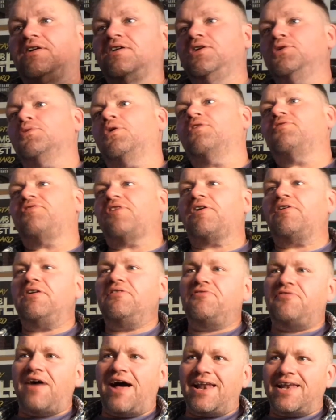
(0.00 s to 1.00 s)
You are very
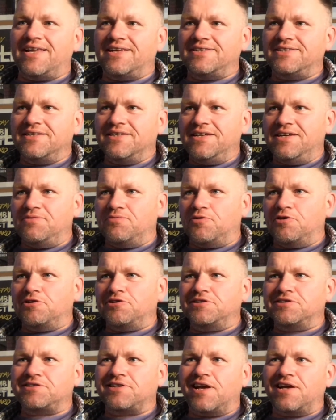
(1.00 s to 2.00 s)
valid in
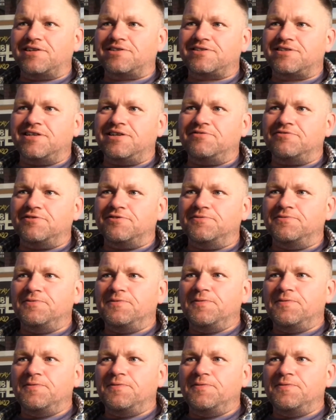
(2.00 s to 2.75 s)
what you say, Stephen.